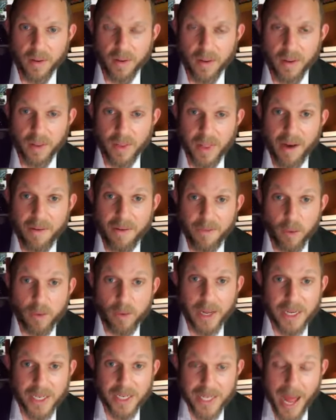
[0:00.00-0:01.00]
The avodah
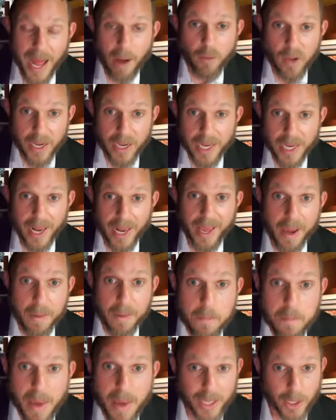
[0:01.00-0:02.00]
is now to eat like a
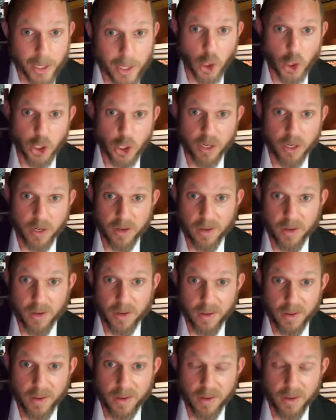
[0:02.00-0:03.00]
mensch.
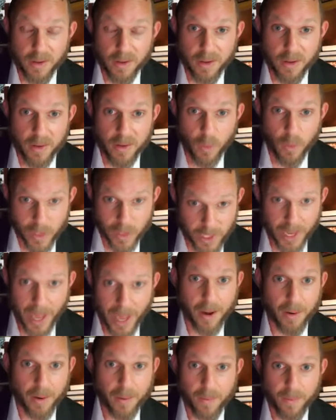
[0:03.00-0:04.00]
Once again,
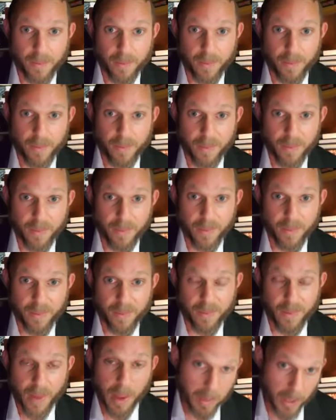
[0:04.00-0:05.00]

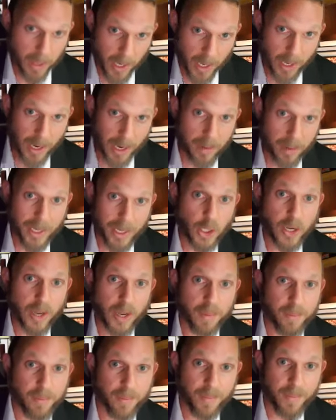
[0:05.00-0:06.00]
I'm going to eat like a mensch again.
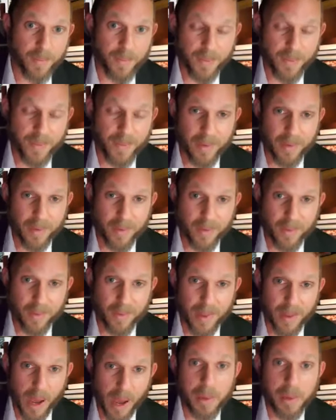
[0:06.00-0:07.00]

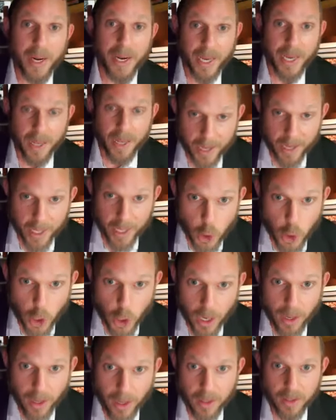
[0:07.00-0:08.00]
I'm going to eat like a
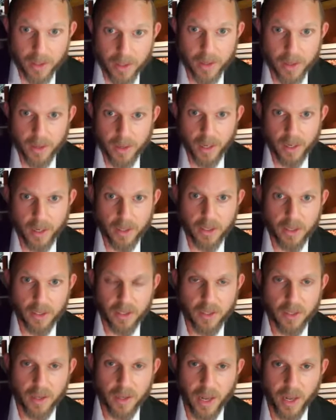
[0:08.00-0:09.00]
child eats,
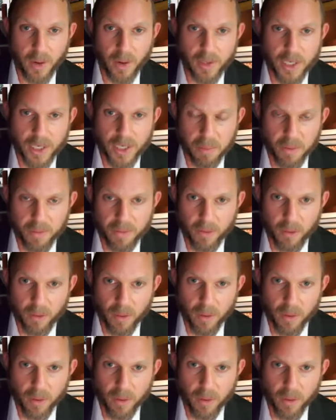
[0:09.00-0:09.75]
like we said before.